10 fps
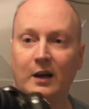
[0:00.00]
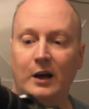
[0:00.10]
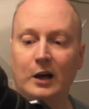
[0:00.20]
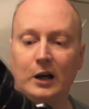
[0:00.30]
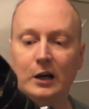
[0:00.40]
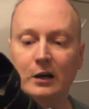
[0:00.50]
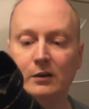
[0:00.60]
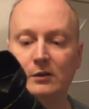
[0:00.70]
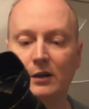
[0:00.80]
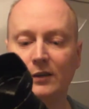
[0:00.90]
I
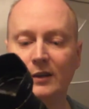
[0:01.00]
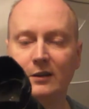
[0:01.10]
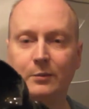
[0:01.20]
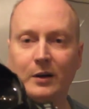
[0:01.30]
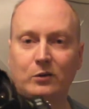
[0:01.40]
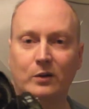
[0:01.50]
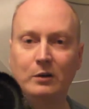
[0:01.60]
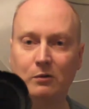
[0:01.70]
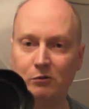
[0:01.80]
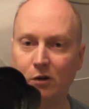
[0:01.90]
think it's about
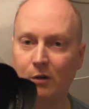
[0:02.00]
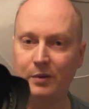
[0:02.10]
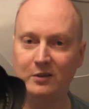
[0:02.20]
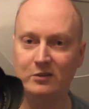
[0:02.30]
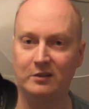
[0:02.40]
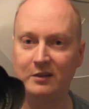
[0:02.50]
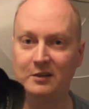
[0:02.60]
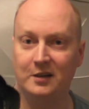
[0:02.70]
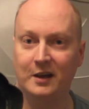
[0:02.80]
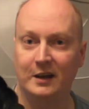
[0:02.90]
21 raw pictures you can
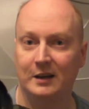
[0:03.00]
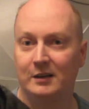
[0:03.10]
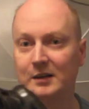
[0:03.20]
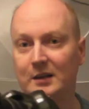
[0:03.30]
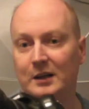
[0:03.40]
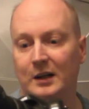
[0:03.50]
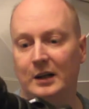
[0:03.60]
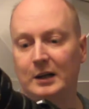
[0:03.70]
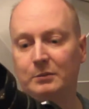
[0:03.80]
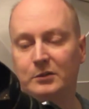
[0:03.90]
take,
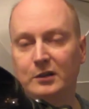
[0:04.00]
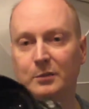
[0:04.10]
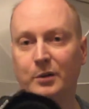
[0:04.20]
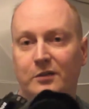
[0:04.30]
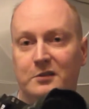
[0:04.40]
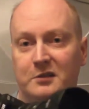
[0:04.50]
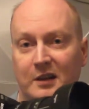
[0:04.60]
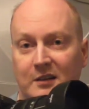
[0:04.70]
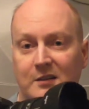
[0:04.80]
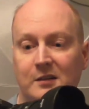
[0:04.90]
so the buffer's
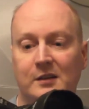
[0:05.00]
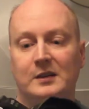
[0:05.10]
decent,